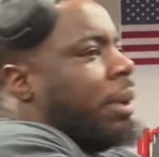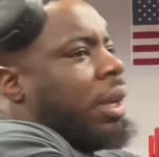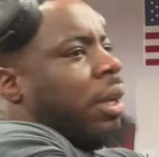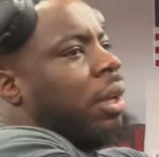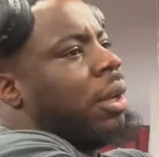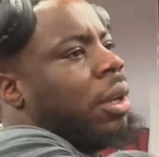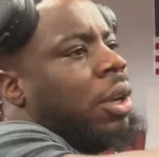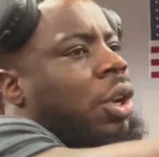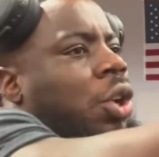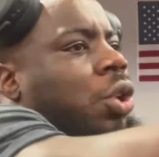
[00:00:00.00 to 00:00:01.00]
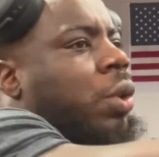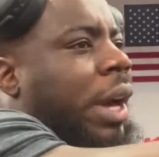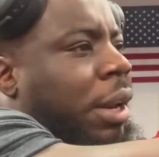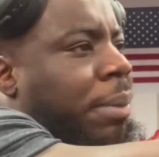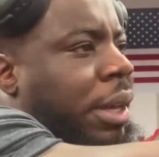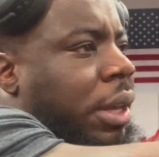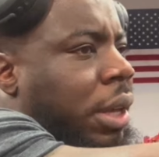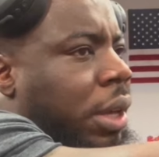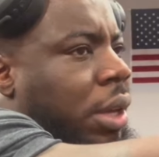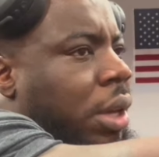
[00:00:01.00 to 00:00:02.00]
I mean? You got to be
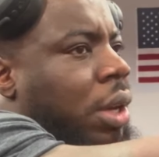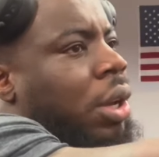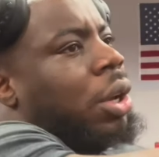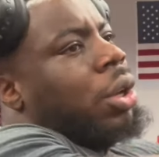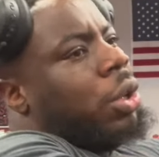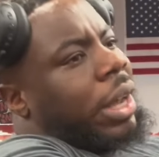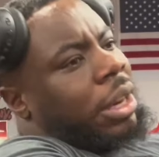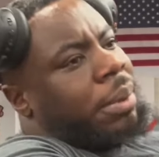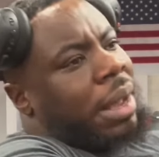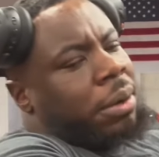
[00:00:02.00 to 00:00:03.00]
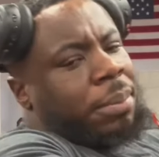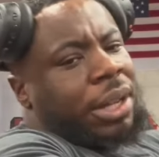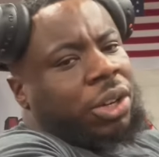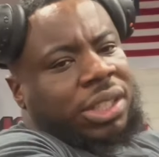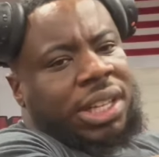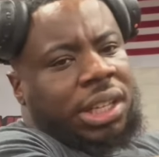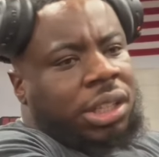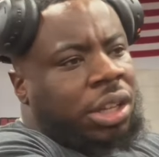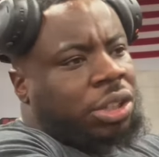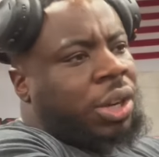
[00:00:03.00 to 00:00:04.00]
able to be critiqued,
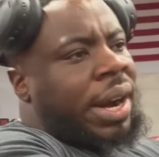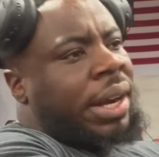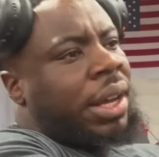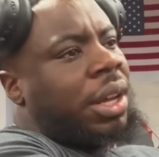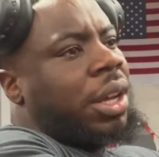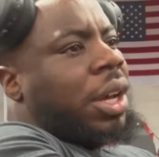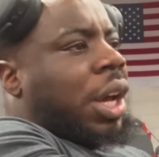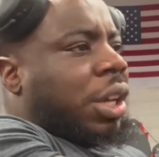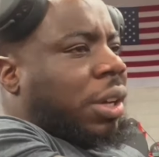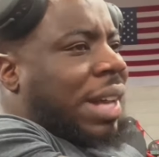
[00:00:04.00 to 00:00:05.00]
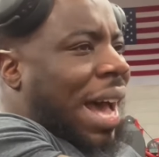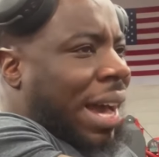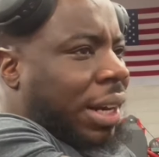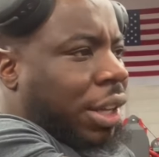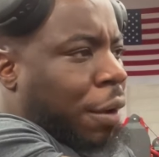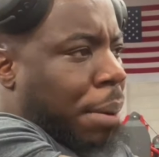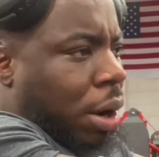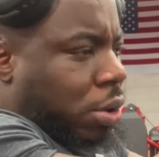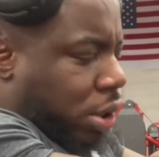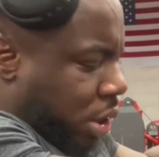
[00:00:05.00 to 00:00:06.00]
your training, your dieting, your
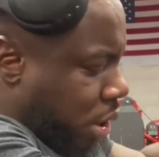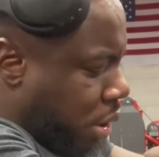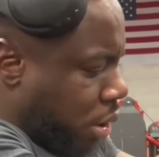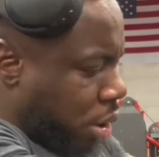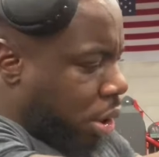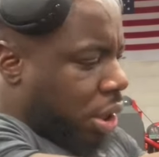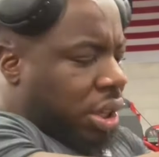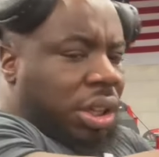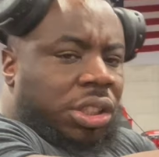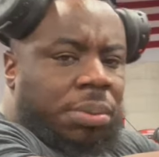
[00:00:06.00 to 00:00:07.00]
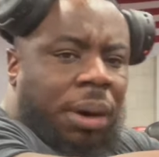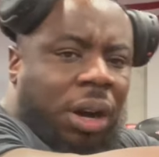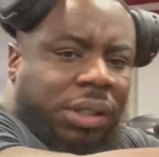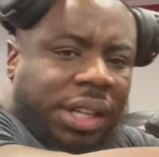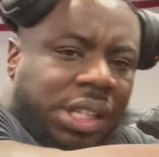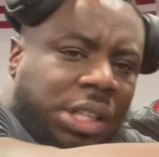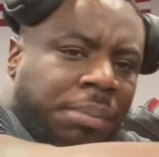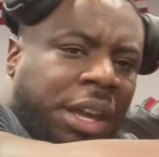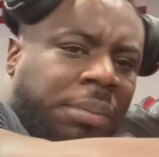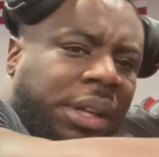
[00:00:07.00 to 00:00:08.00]
posing. Small things can
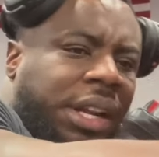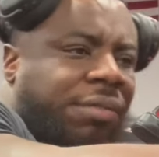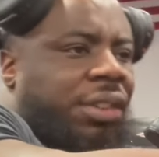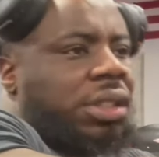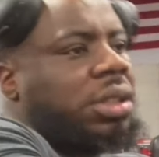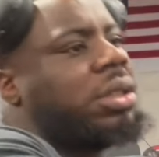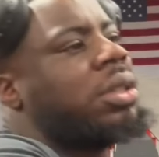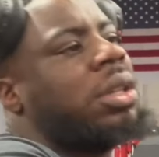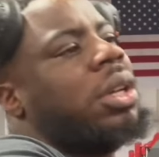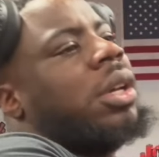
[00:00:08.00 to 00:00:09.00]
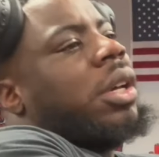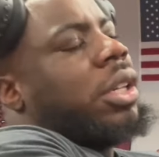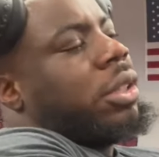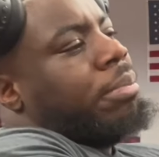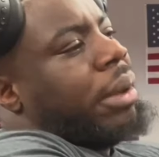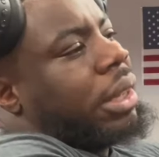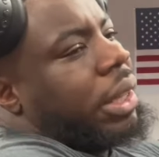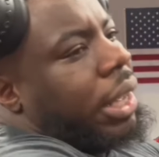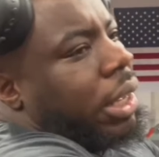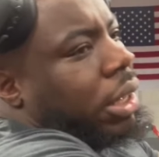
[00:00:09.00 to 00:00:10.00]
make big differences. It's a big
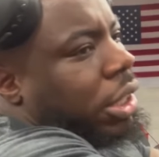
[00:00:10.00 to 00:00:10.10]
thing.